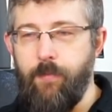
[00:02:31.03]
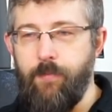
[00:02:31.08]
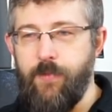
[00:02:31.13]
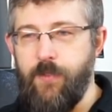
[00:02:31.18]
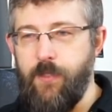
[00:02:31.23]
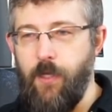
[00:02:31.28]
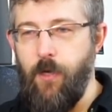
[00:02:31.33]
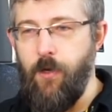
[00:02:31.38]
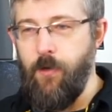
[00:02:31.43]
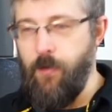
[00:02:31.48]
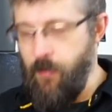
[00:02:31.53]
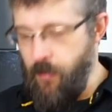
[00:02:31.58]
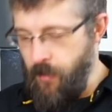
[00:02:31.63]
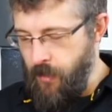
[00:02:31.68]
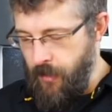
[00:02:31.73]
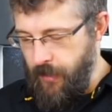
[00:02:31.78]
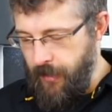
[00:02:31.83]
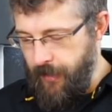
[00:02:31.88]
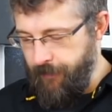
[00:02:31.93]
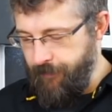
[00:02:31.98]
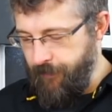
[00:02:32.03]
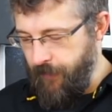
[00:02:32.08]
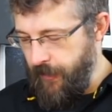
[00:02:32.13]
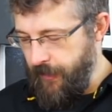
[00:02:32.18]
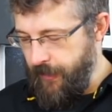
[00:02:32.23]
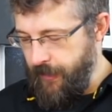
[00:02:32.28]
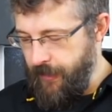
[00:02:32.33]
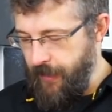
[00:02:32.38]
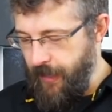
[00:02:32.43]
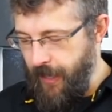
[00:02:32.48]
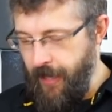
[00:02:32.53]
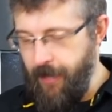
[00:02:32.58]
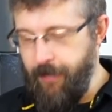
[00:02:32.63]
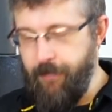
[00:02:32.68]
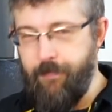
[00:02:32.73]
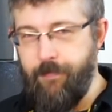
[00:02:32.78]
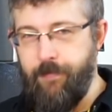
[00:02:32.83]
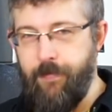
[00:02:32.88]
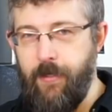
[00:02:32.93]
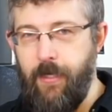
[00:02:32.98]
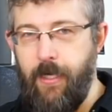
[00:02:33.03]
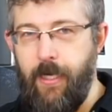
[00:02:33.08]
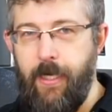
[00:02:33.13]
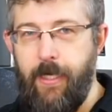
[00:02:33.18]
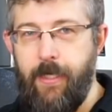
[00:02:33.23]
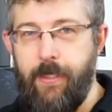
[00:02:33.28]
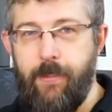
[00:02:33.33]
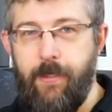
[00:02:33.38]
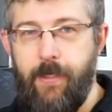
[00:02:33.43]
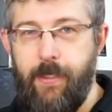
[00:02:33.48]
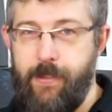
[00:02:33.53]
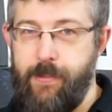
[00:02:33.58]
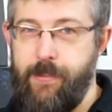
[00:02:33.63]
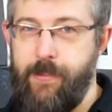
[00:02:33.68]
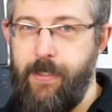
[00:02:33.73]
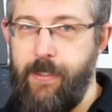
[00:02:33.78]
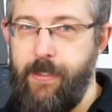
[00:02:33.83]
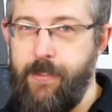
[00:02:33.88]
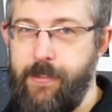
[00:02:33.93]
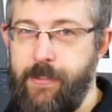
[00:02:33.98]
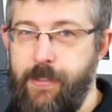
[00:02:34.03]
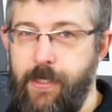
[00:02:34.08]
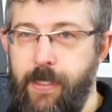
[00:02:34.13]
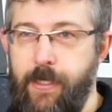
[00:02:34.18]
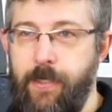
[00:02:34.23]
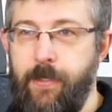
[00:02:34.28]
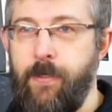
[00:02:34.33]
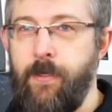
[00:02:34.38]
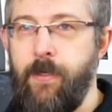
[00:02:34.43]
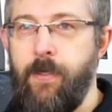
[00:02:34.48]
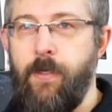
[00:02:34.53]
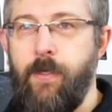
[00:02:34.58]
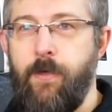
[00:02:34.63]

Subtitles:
So if I can have a CNC